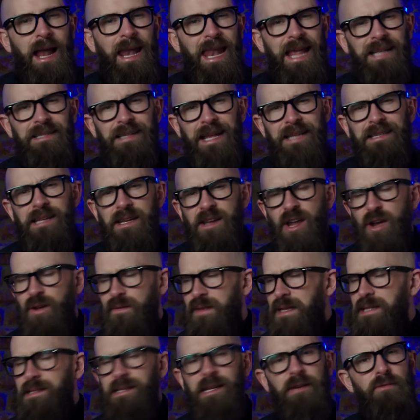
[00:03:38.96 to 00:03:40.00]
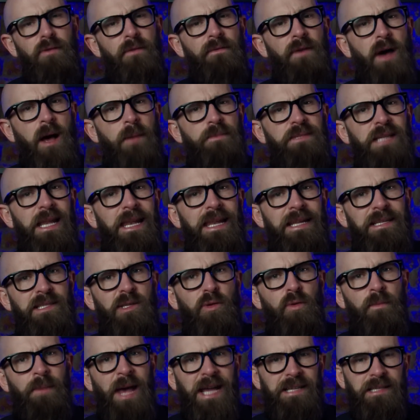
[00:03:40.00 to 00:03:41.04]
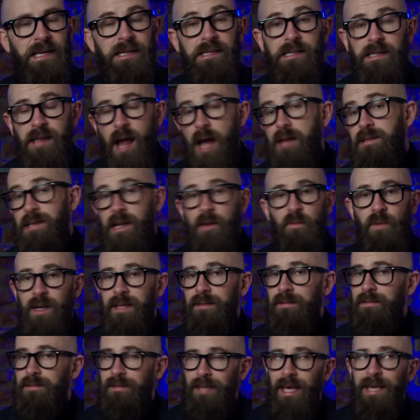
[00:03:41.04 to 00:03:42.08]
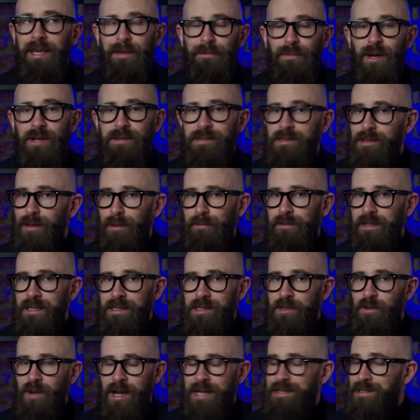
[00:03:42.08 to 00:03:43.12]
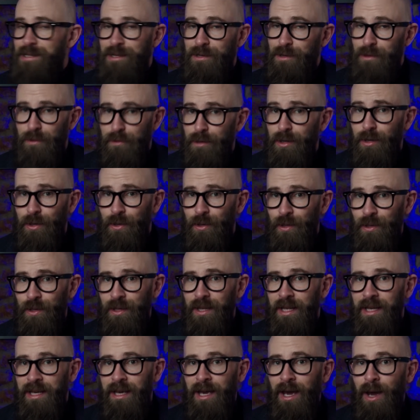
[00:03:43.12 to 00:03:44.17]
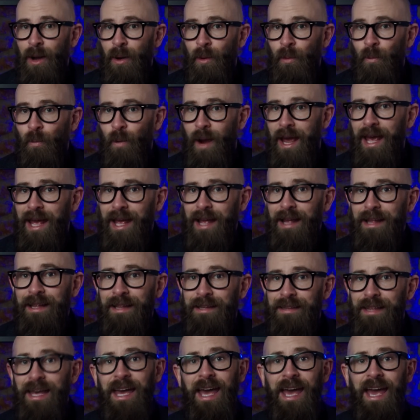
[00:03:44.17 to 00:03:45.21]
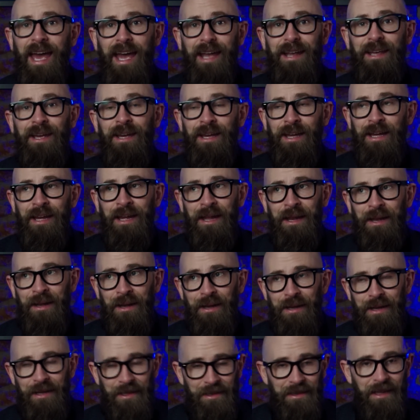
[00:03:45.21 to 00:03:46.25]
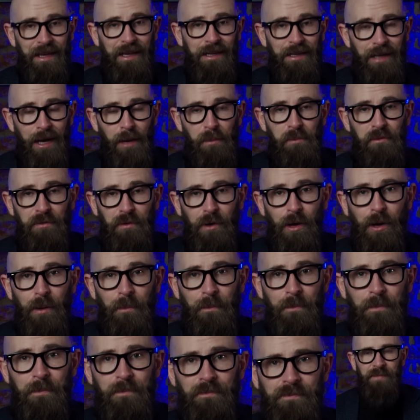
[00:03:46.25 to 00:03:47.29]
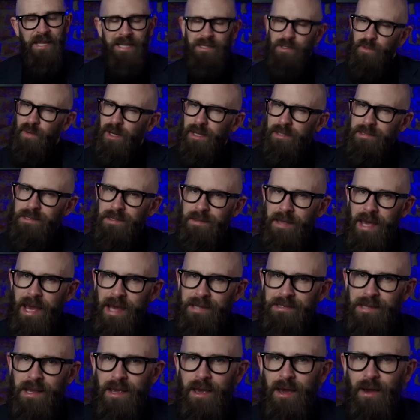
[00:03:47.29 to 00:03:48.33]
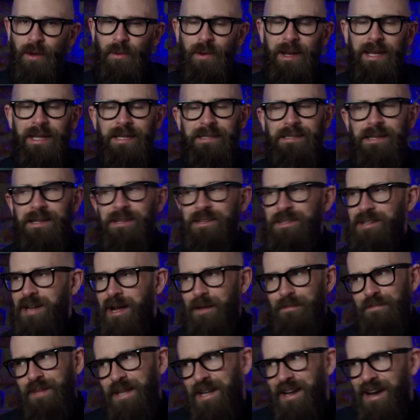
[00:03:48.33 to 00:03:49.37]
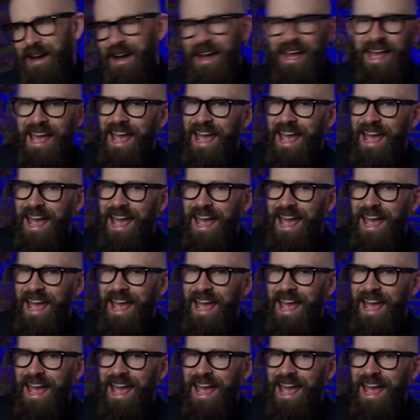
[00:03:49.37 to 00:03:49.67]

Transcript: let's get to know these secret farms a little better, starting with the most obvious question of all where the heck did they come from? And to answer that, oh, we need to jump in our